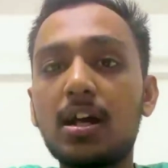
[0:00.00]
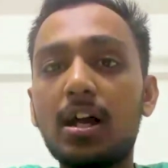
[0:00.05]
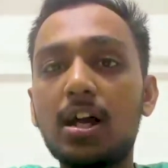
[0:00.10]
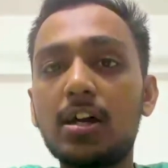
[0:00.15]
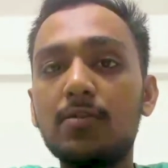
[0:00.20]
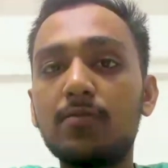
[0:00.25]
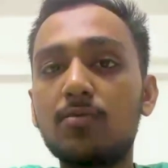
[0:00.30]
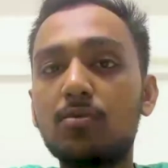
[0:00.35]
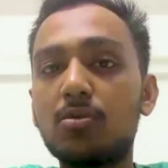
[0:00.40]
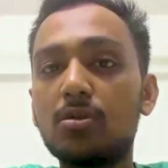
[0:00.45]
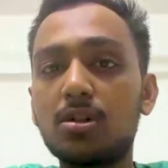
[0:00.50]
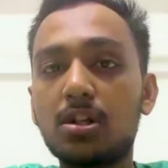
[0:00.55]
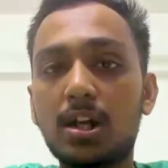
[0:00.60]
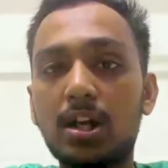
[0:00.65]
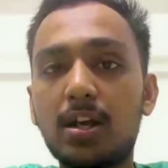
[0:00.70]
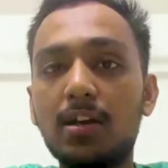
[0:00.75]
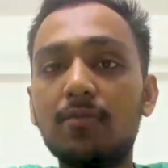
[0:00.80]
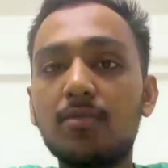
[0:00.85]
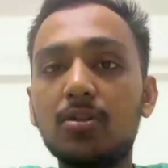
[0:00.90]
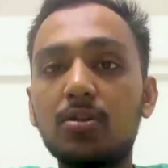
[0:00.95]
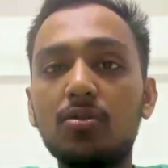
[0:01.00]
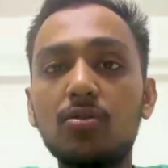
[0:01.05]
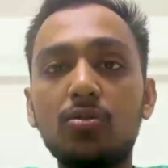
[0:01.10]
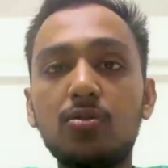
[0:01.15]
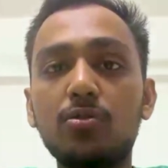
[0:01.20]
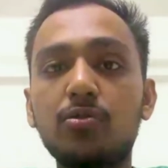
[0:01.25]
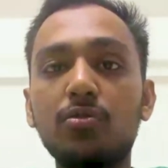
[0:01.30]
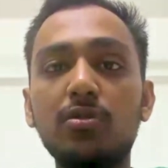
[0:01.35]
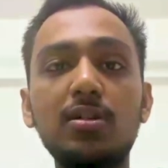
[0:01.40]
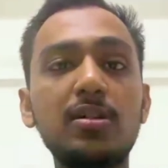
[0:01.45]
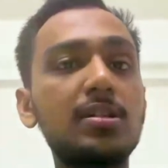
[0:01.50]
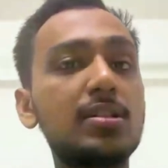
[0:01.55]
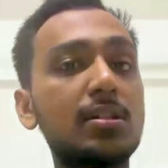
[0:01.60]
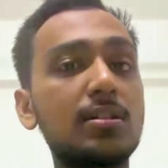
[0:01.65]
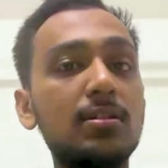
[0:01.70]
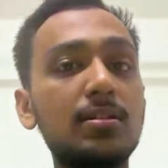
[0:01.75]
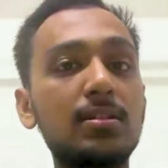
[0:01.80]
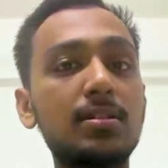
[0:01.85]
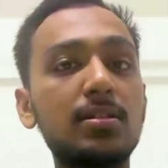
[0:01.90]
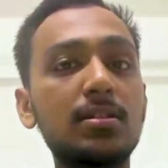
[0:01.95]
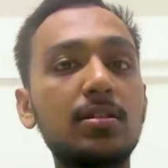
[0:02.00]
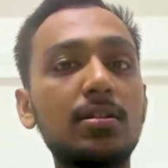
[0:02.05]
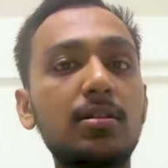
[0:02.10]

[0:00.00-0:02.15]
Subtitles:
I won't have a good results,